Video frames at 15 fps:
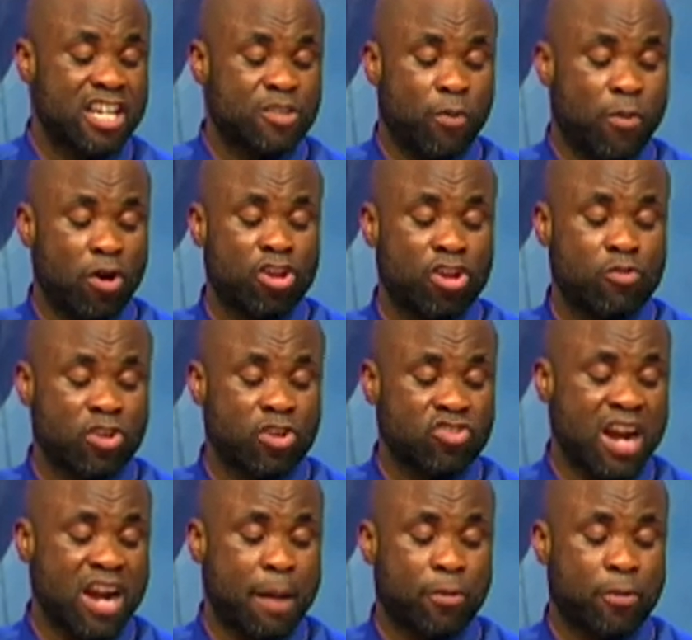Paul, he was not
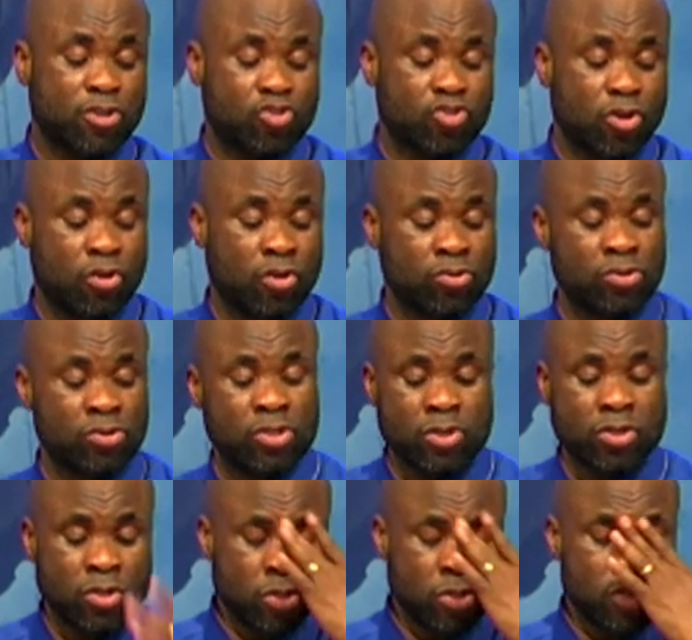apostle.
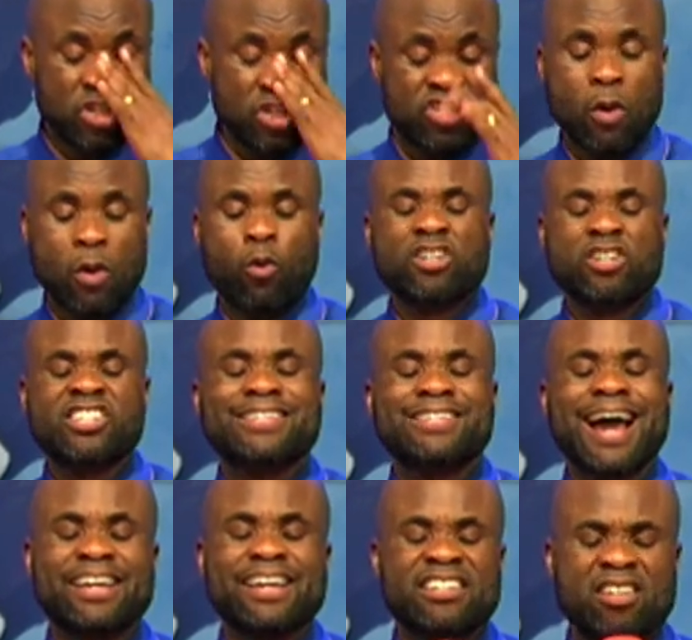He said, What
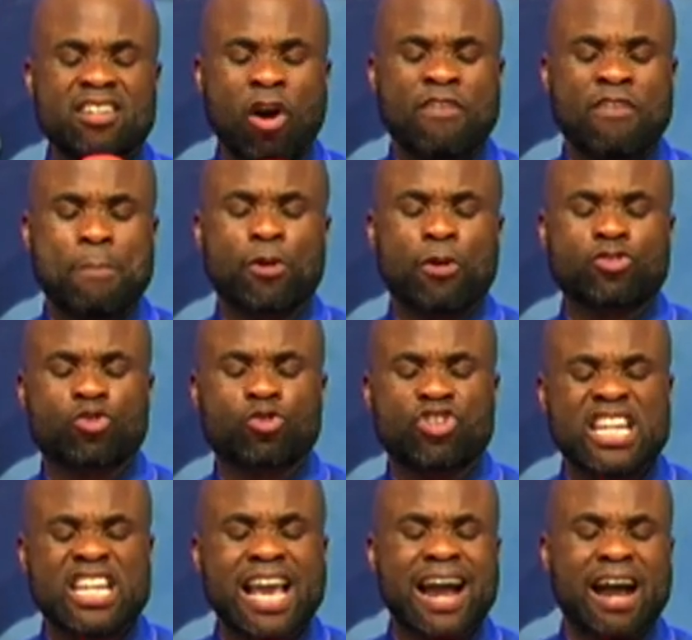signs of apostle did
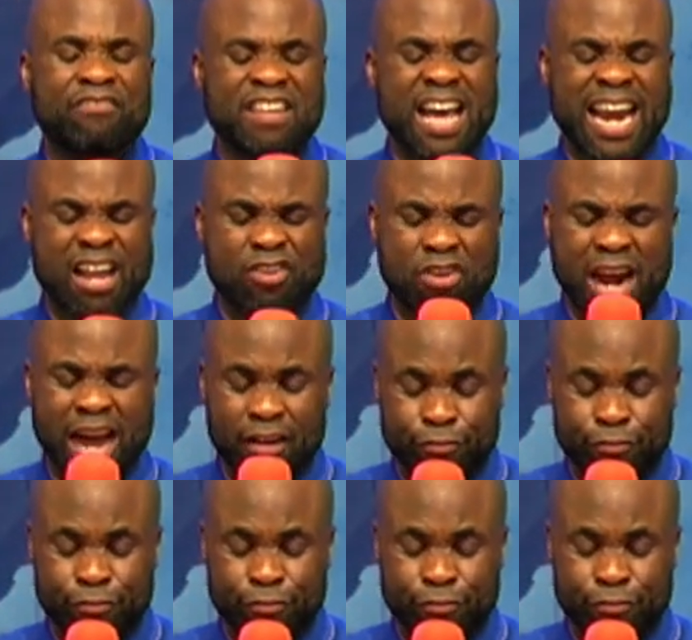they have that I don't have?